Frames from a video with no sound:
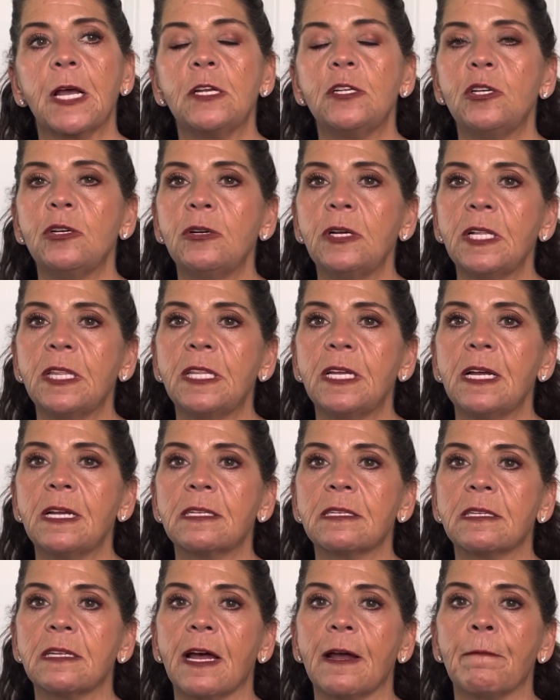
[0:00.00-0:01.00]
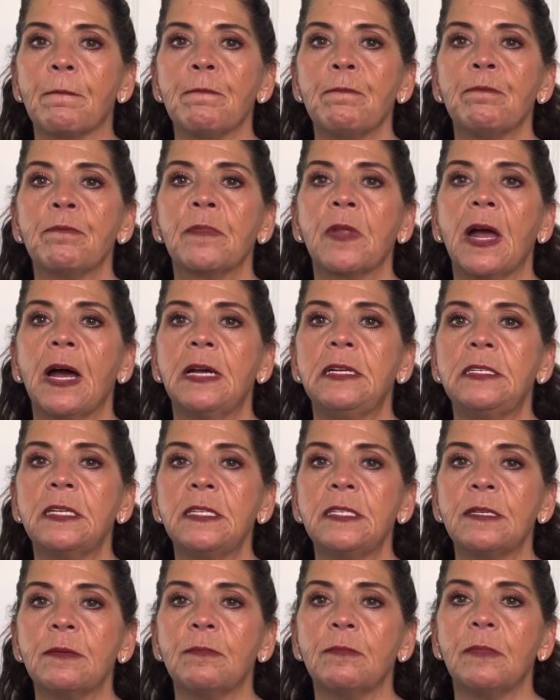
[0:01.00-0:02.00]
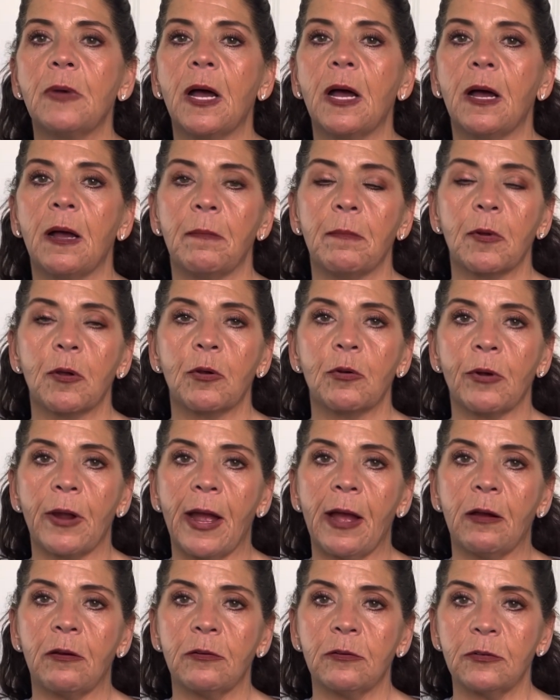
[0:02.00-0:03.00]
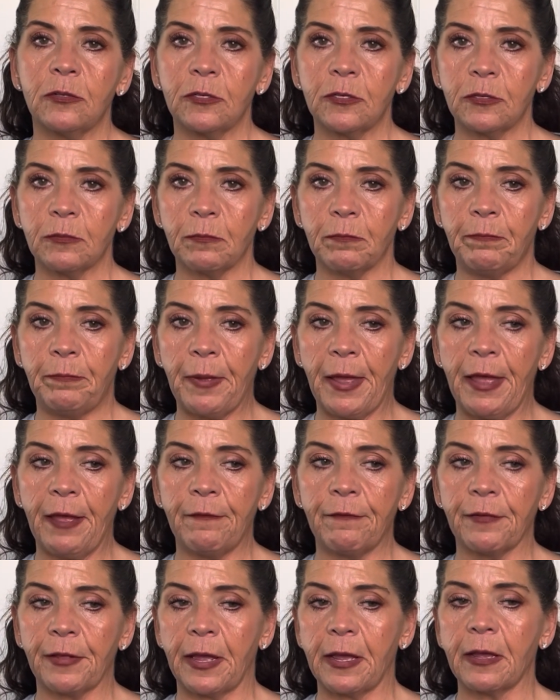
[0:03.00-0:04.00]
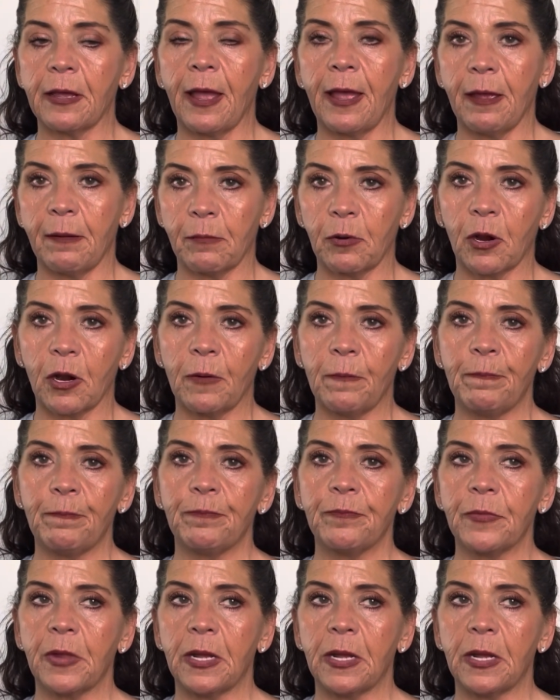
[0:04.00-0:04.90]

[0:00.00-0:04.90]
doing things like, I did some ground beef, like hamburger,